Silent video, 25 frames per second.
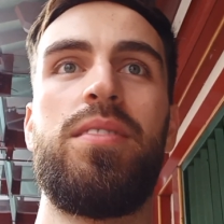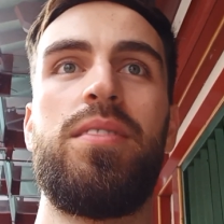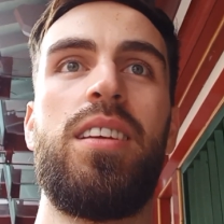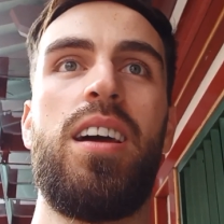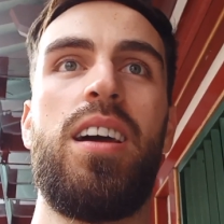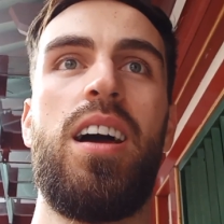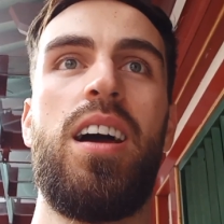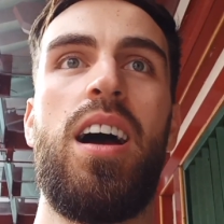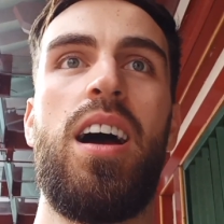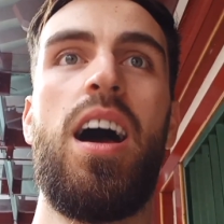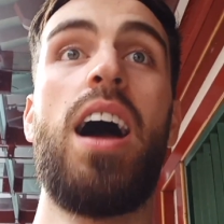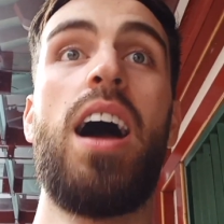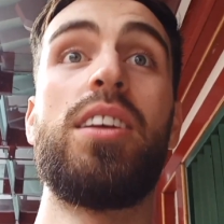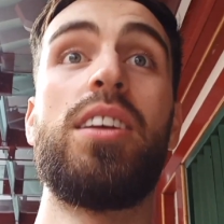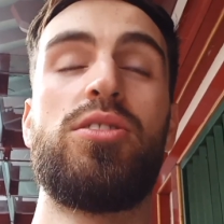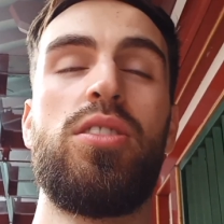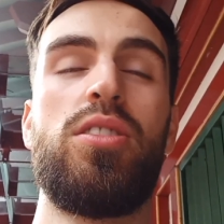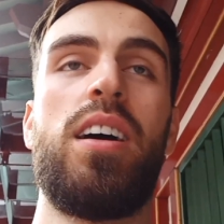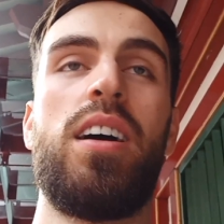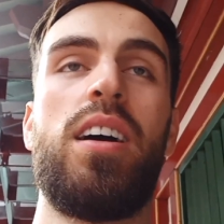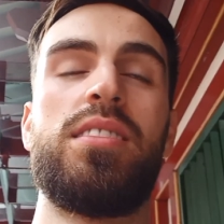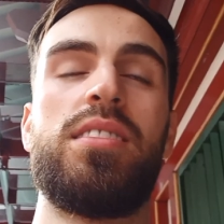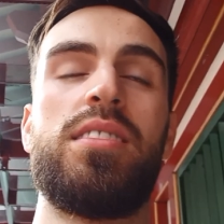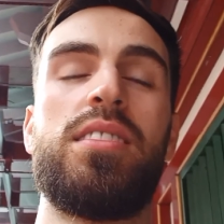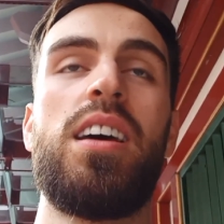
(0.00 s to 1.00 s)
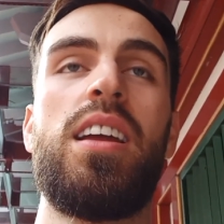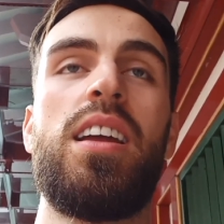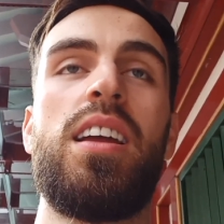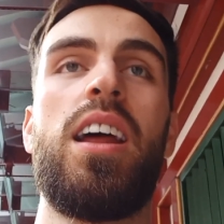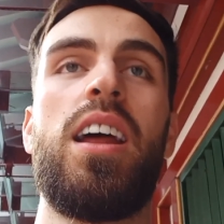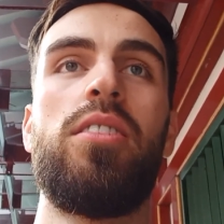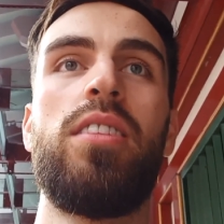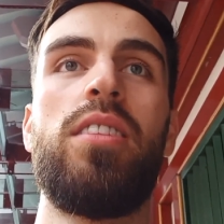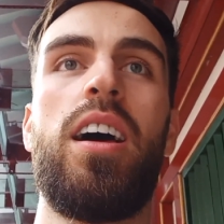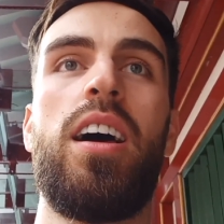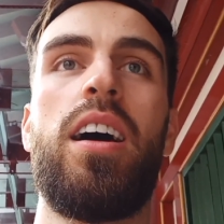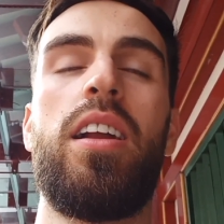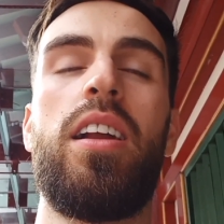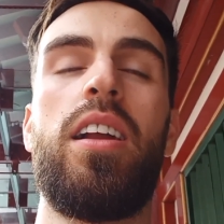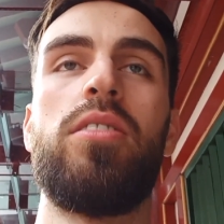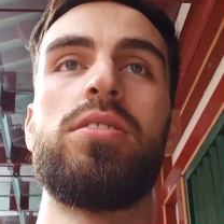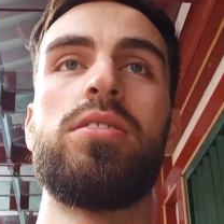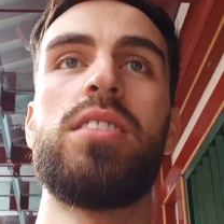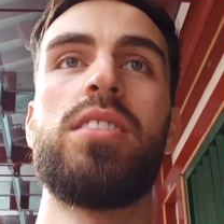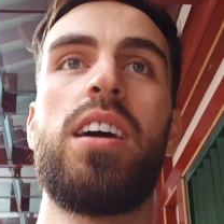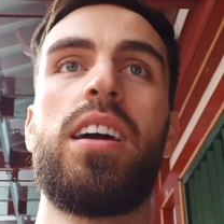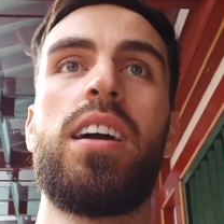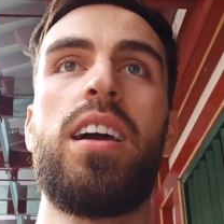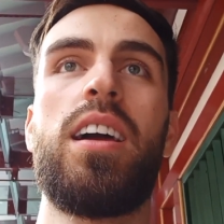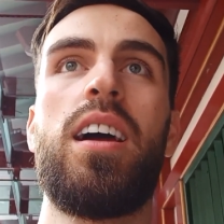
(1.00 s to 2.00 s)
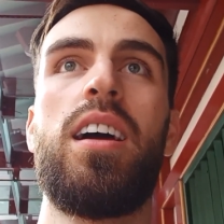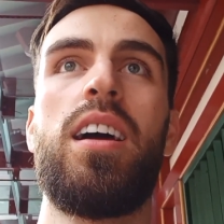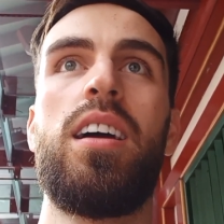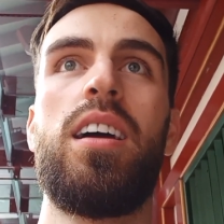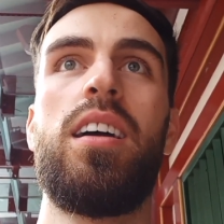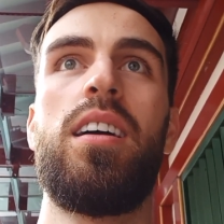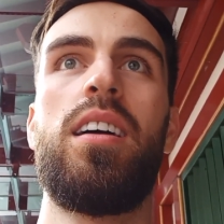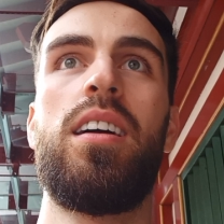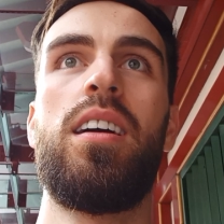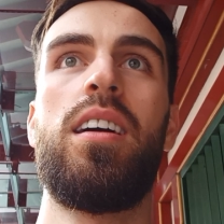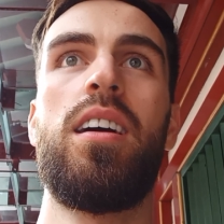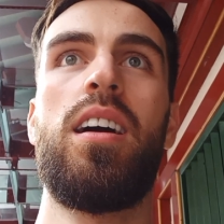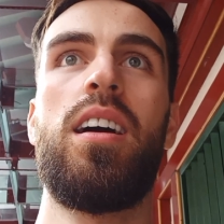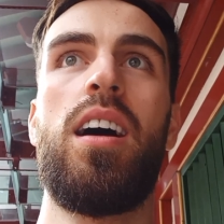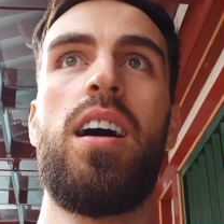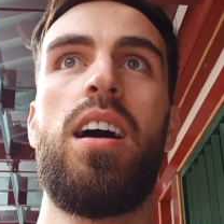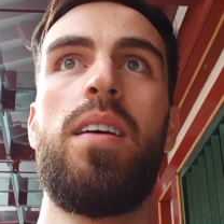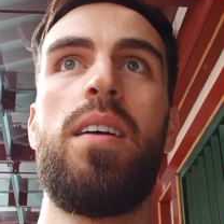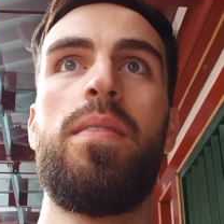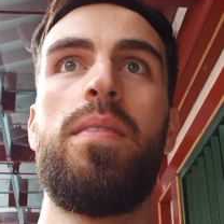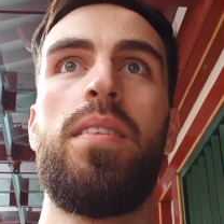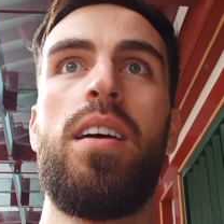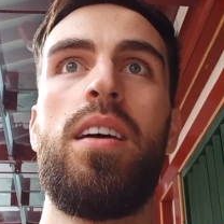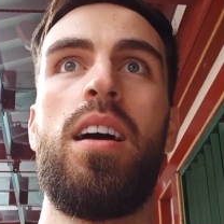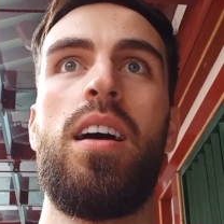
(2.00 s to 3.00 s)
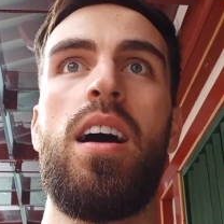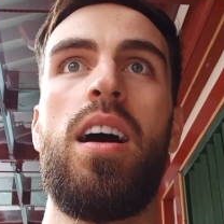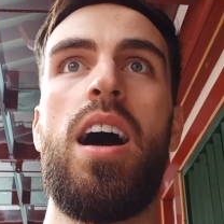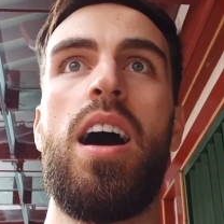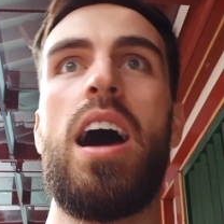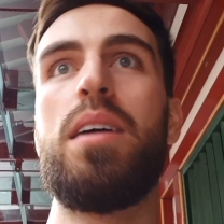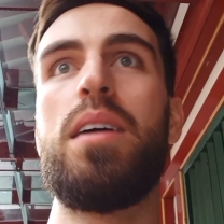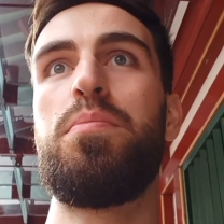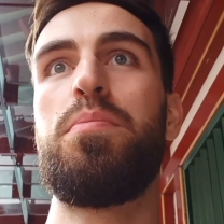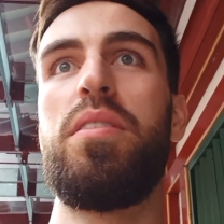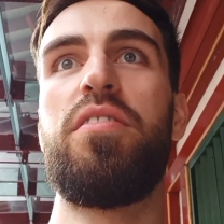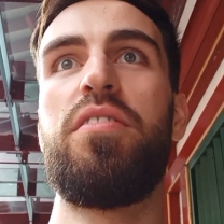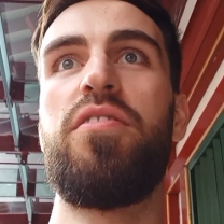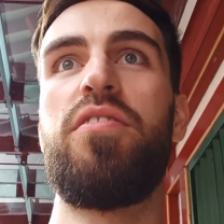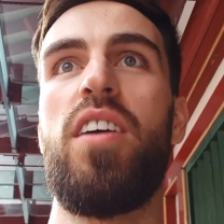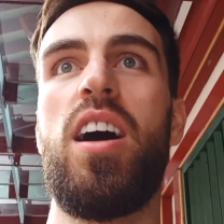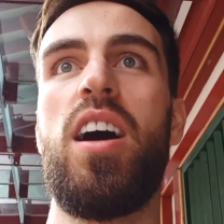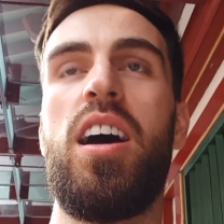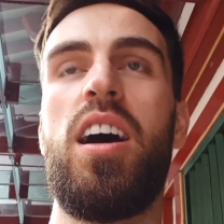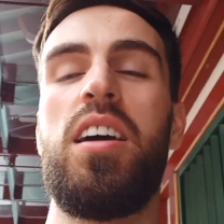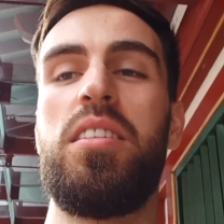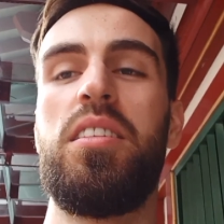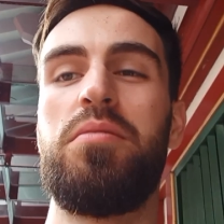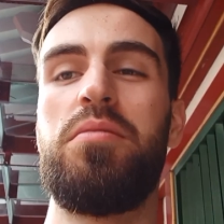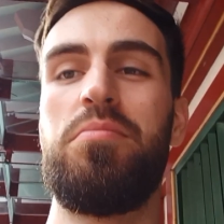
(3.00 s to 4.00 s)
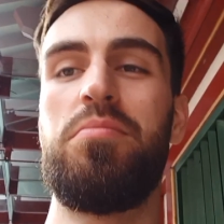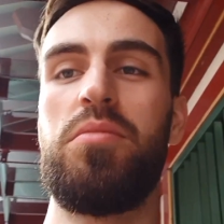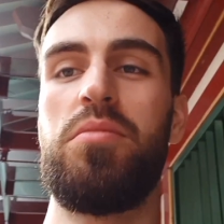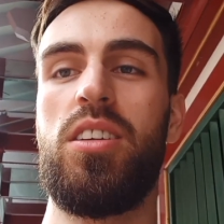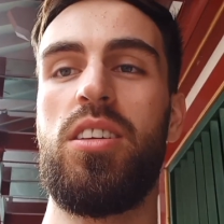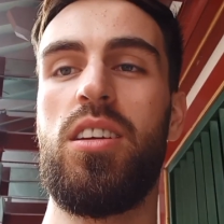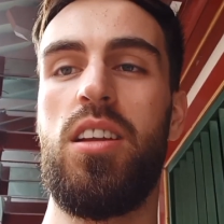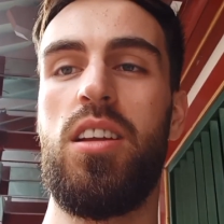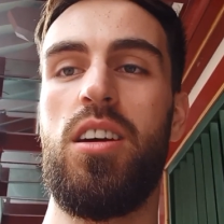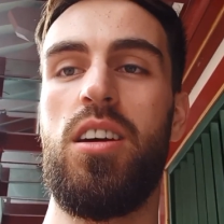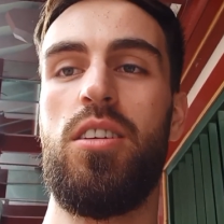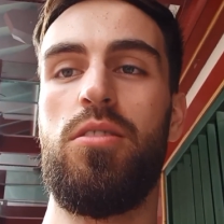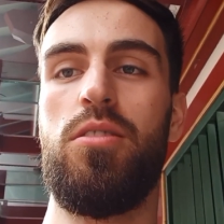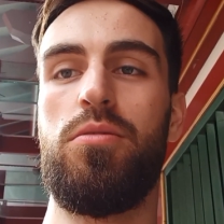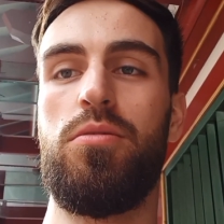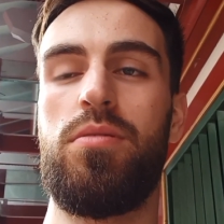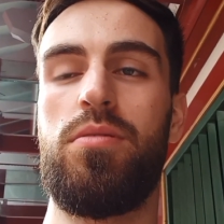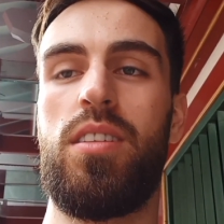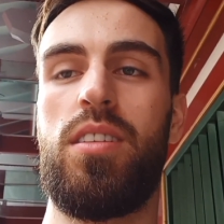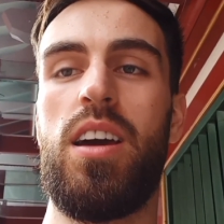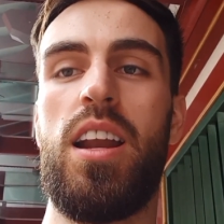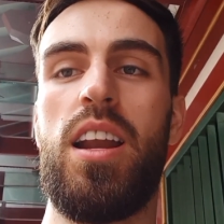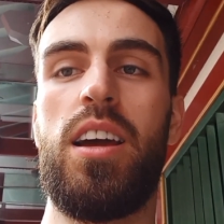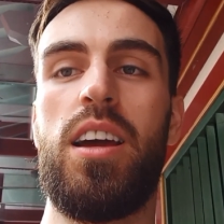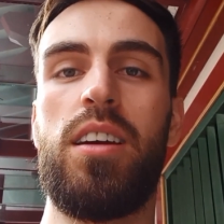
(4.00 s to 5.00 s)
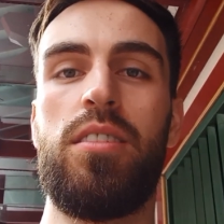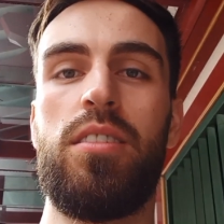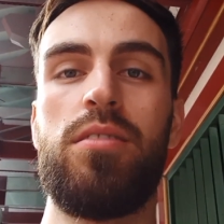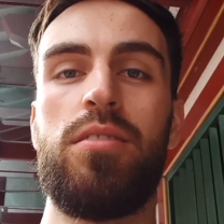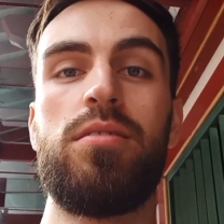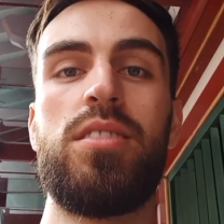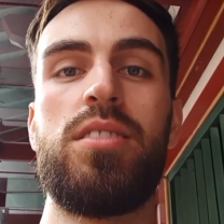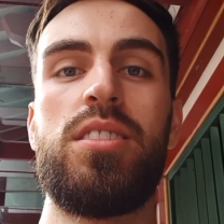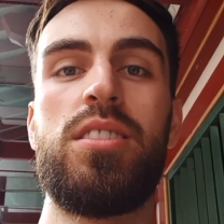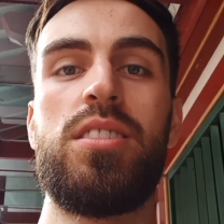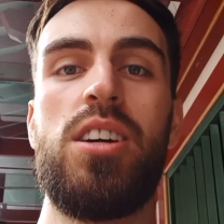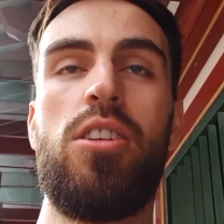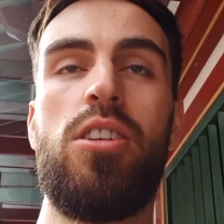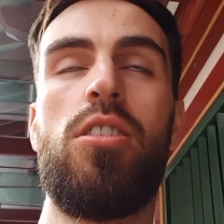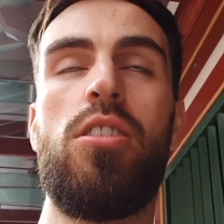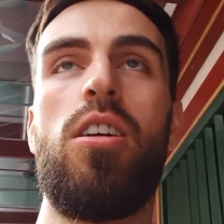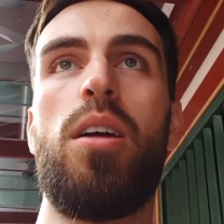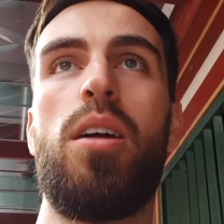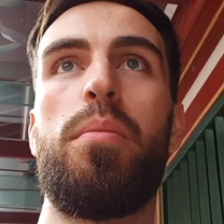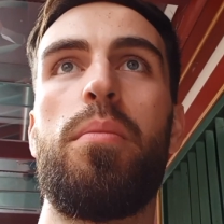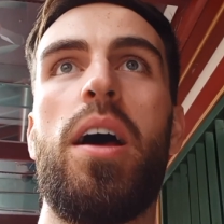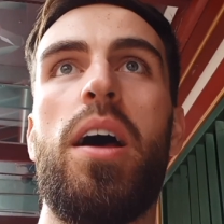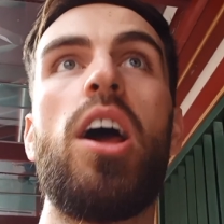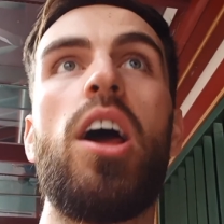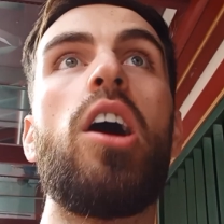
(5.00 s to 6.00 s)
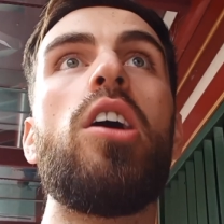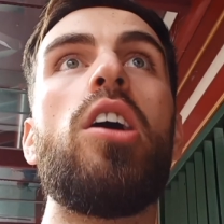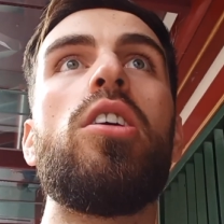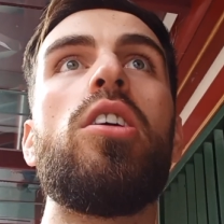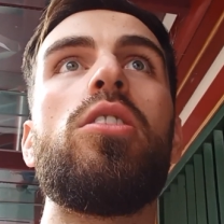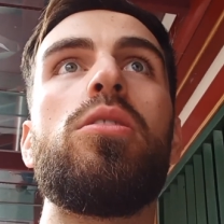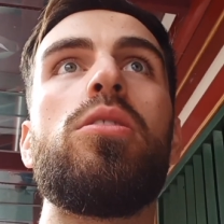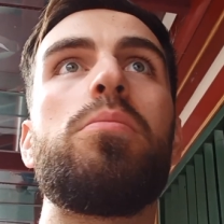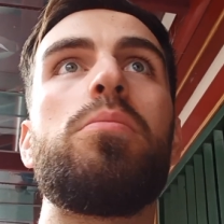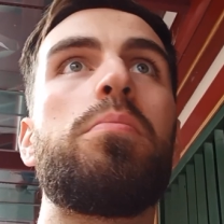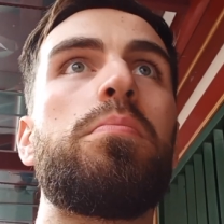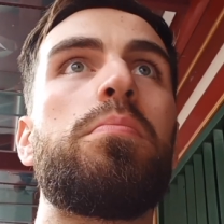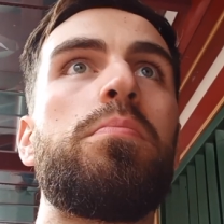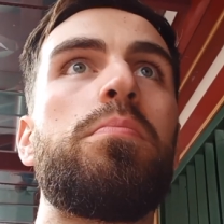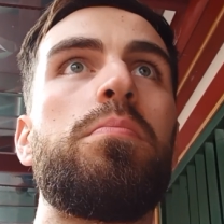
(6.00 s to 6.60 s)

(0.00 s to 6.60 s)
I said out loud, I was like, I'd be fine, you know, getting dinner on my own,